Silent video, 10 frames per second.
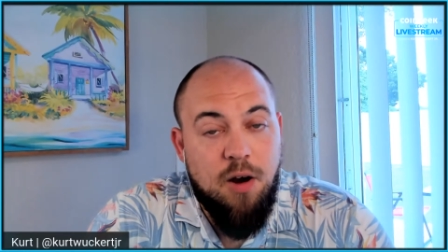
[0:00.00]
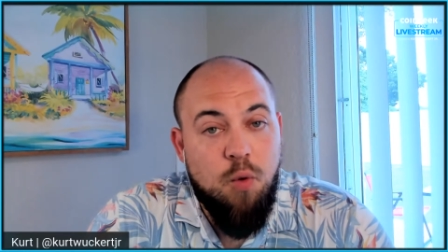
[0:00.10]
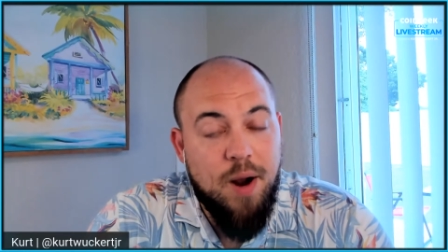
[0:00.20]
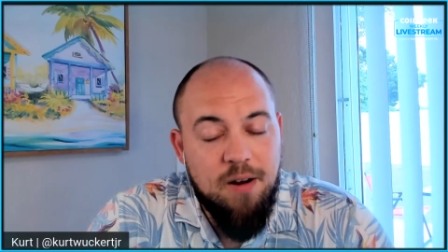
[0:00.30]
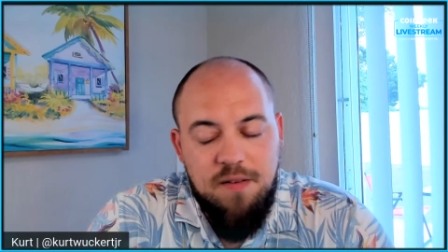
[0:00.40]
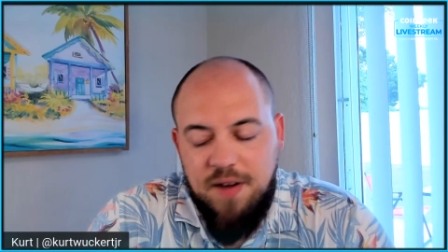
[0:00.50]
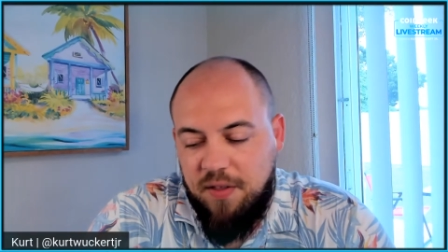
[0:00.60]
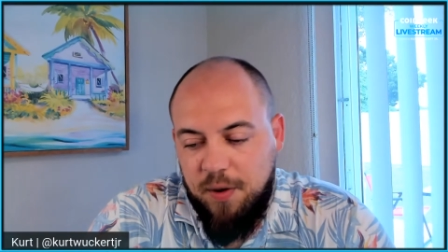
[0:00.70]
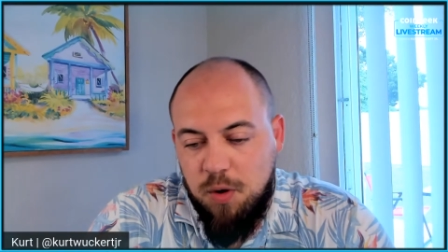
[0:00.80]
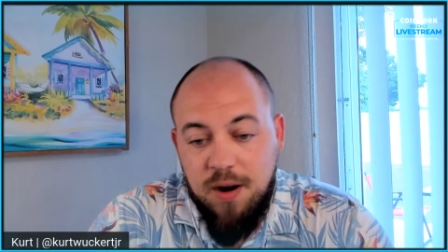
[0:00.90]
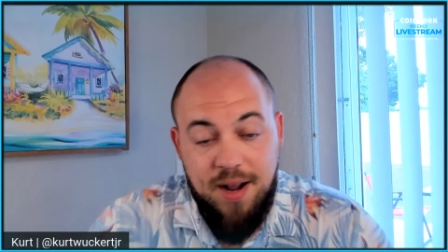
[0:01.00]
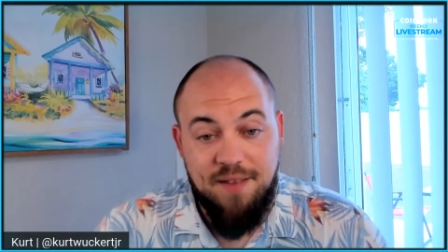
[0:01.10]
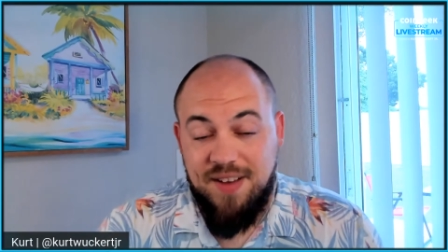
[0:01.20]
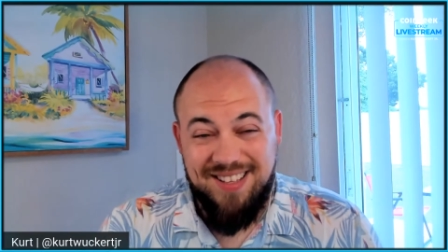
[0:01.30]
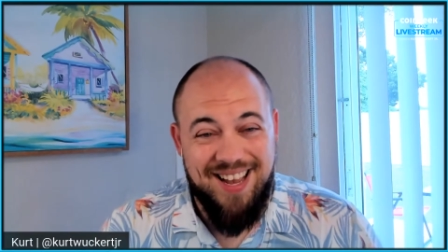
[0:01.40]
aware of how they work. In
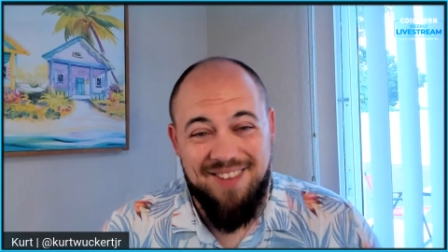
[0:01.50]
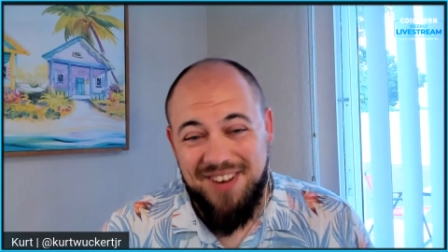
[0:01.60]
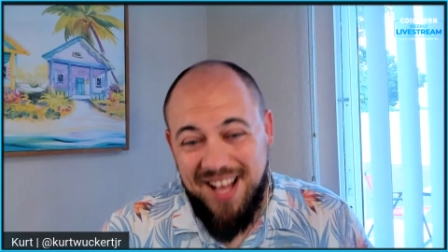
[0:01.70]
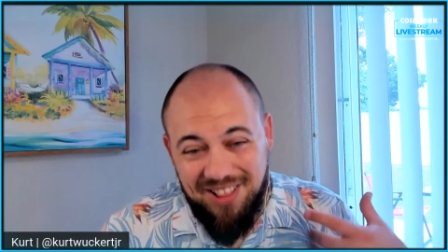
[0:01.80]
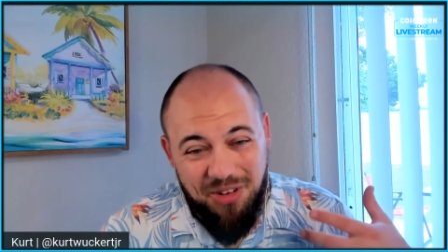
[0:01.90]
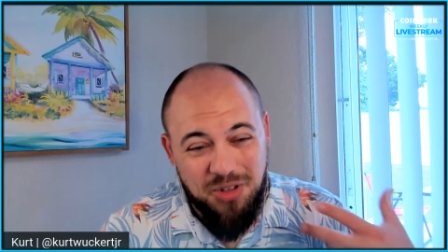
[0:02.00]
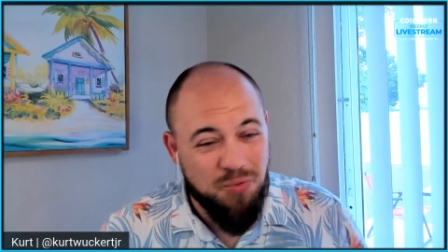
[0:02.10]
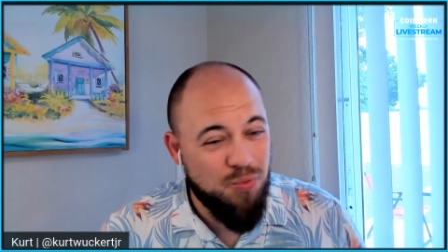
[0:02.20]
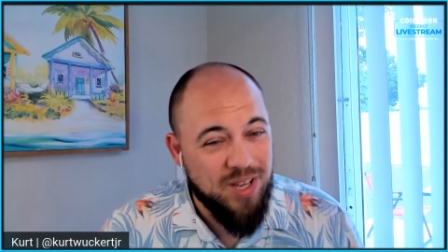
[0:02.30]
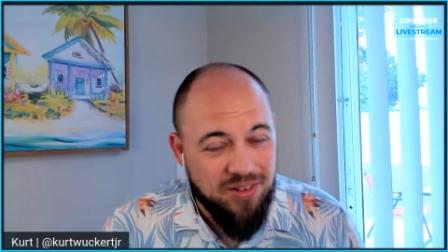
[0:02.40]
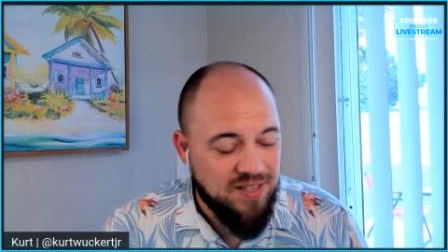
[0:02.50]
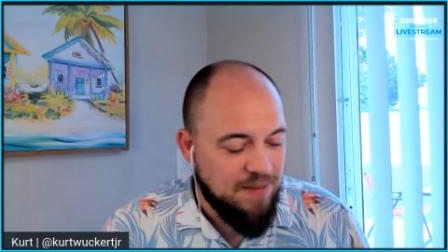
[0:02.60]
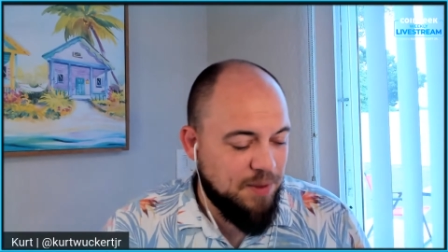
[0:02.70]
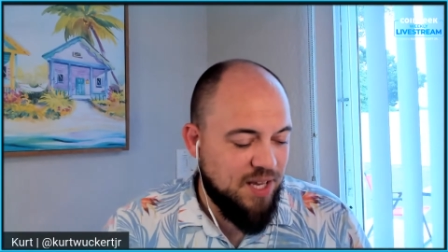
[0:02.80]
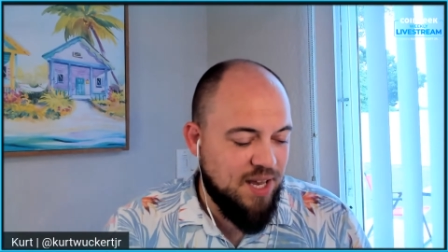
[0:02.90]
fact, I have not looked real
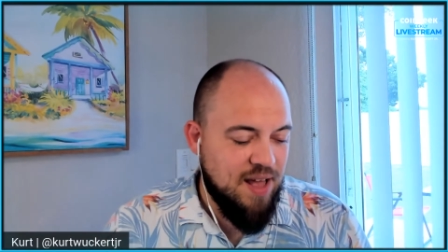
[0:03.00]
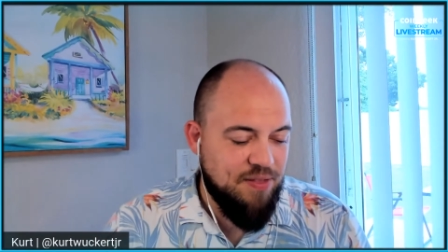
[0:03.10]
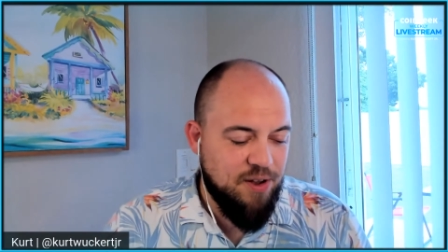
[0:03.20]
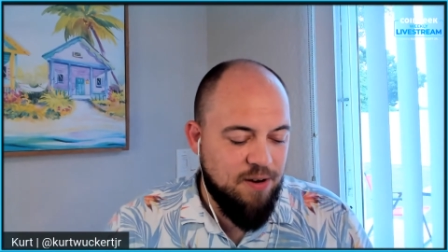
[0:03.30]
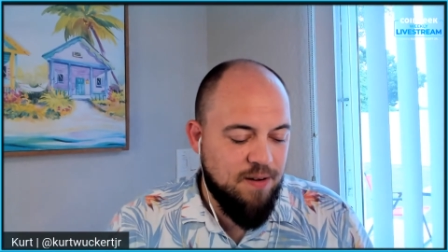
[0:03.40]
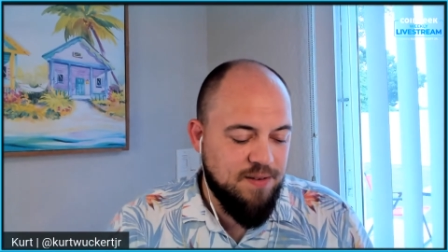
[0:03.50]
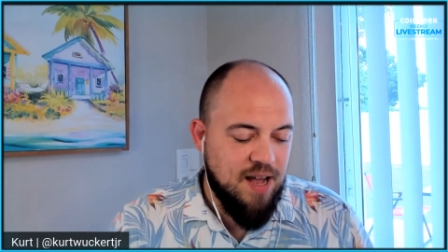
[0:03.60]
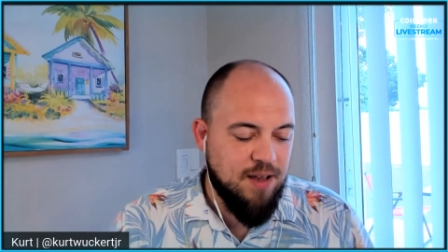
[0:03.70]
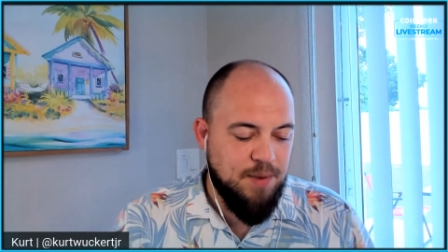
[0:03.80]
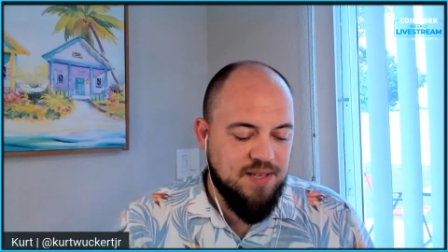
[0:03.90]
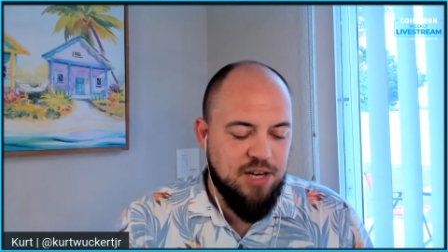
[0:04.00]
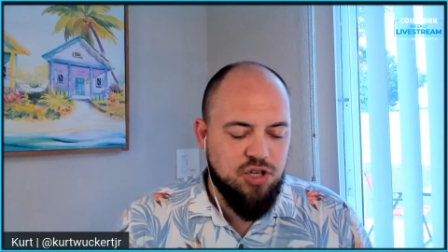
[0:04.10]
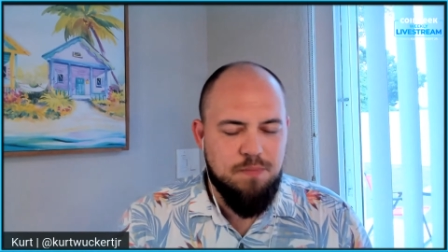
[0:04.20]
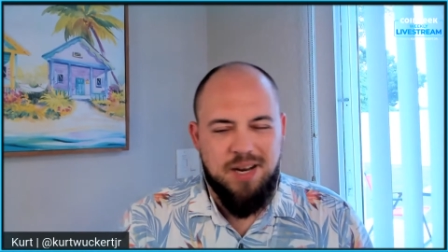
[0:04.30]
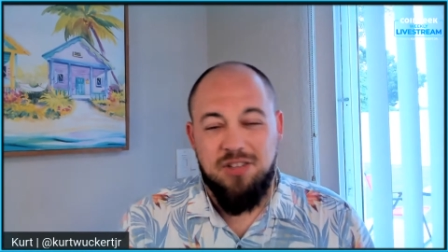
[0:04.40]
deeply at their
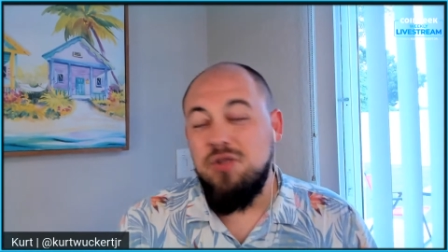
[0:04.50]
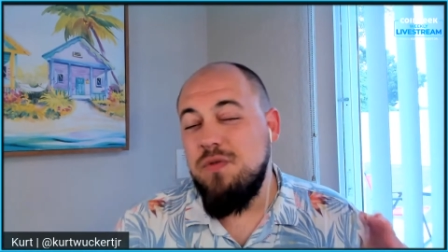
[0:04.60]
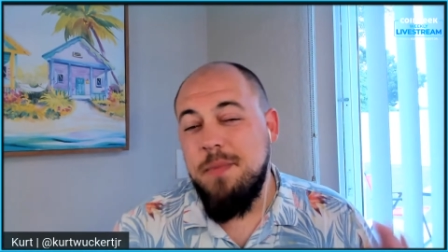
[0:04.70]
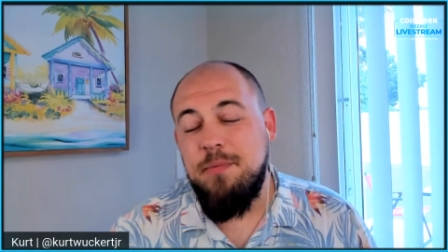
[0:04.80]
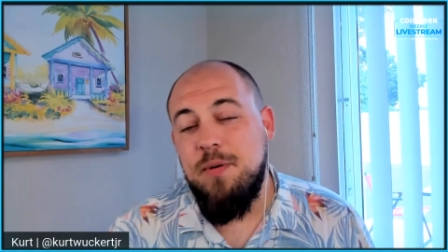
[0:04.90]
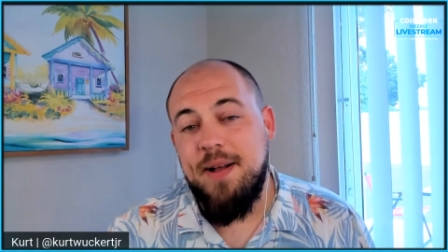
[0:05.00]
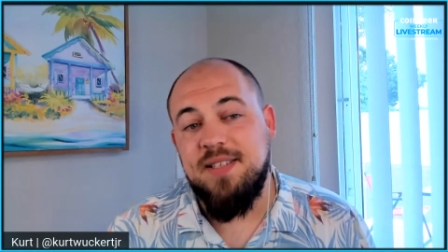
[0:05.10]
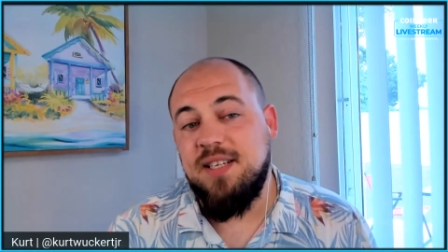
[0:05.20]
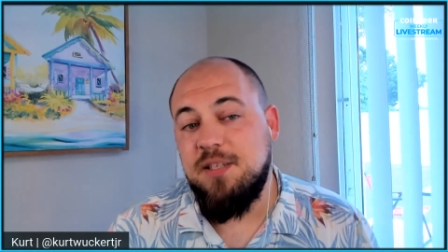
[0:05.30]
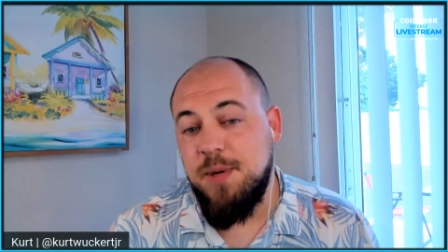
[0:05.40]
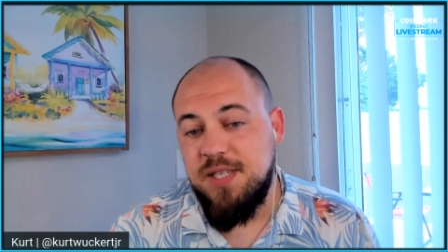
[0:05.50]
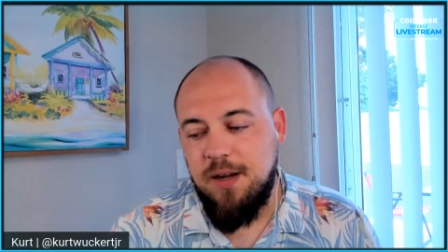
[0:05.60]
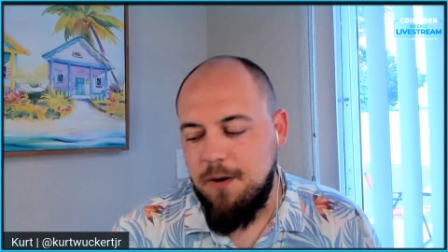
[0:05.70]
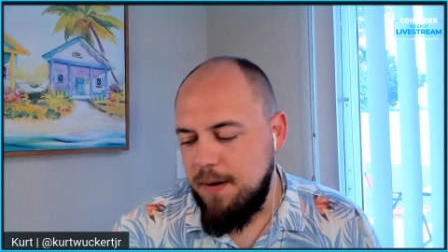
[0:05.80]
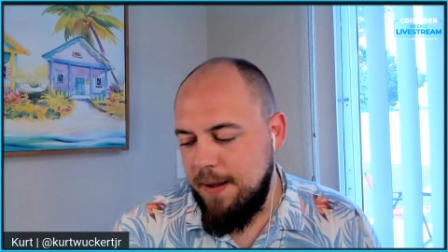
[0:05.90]
documentation, but I do remember about 6 months
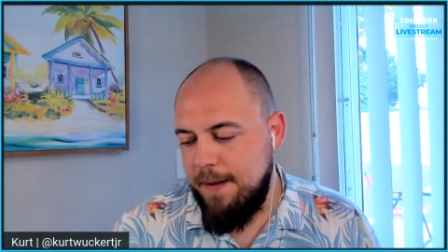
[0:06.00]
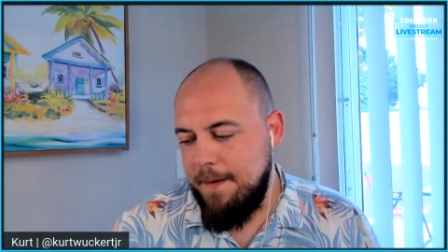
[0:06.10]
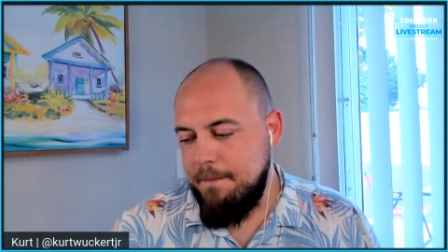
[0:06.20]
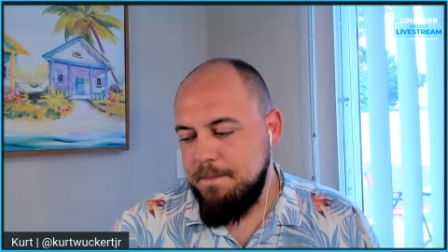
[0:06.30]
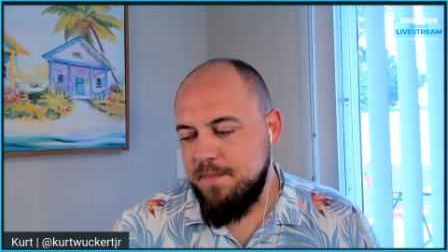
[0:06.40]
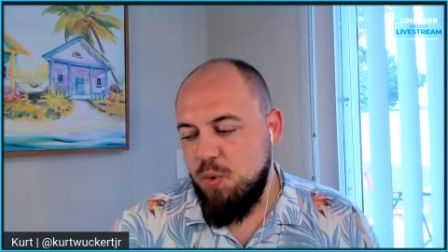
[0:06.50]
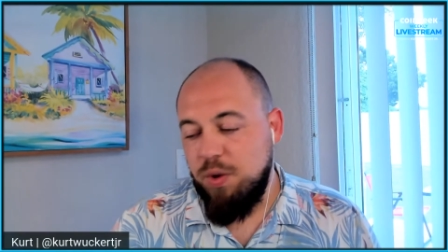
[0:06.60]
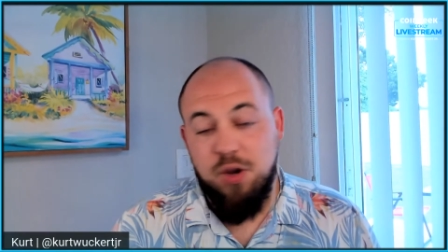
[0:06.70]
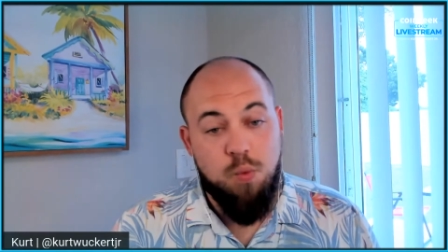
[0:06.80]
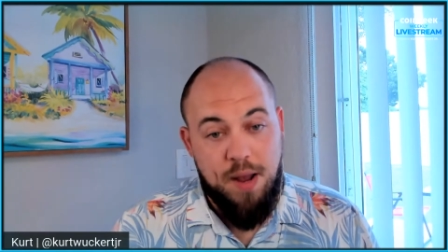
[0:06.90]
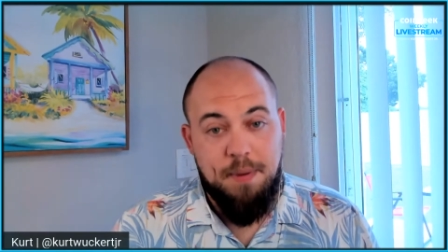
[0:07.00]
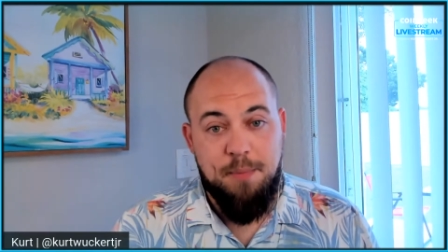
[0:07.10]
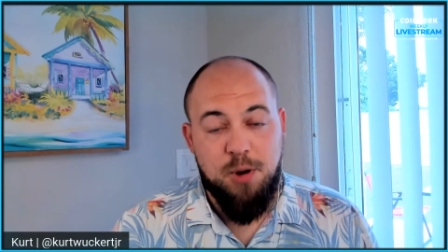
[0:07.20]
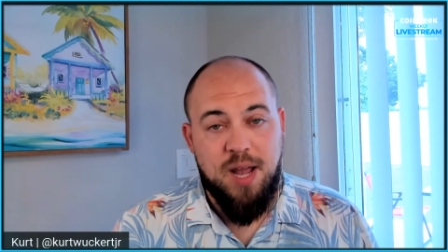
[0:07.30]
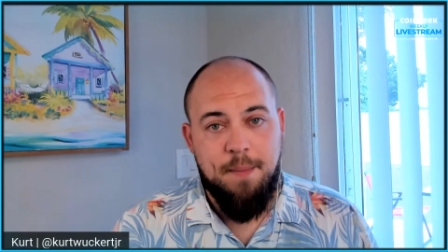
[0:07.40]
ago when their white
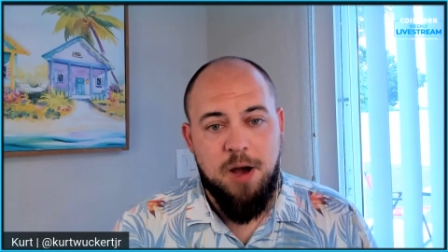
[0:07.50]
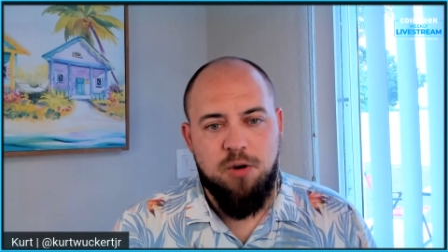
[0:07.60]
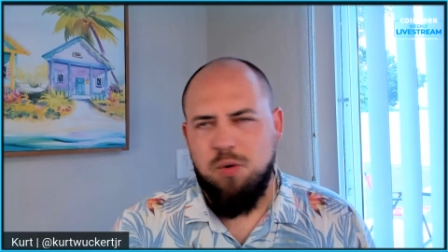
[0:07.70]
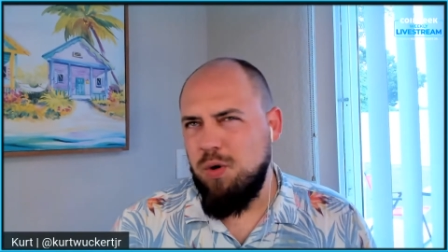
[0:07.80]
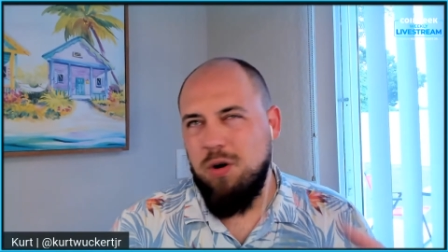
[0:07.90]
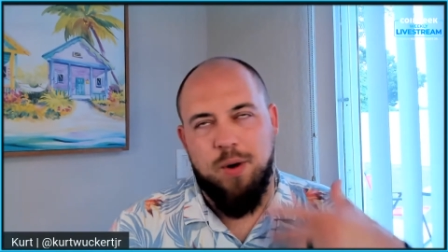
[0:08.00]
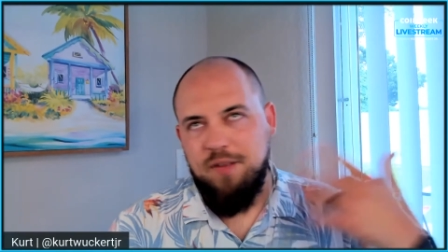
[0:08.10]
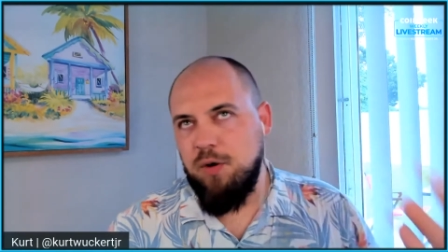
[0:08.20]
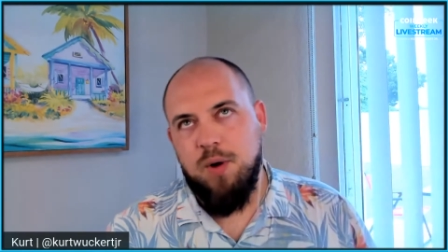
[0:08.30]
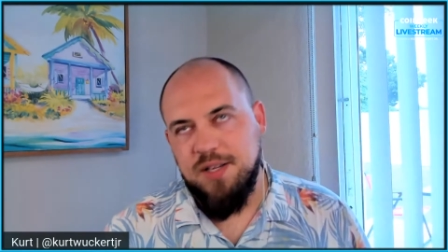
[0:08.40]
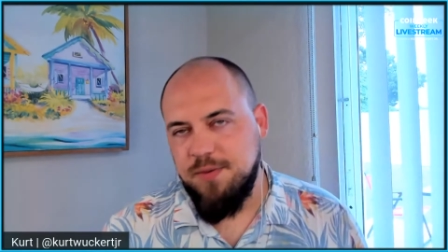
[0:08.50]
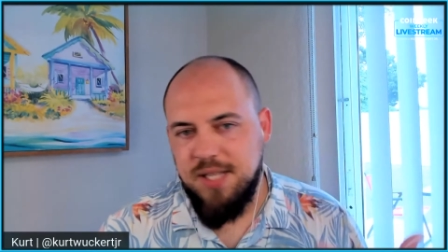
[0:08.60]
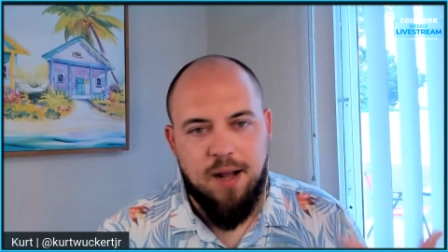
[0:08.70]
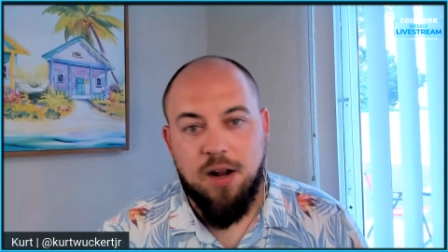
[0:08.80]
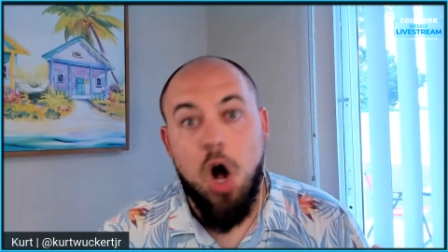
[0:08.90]
paper came out, or whatever it was like a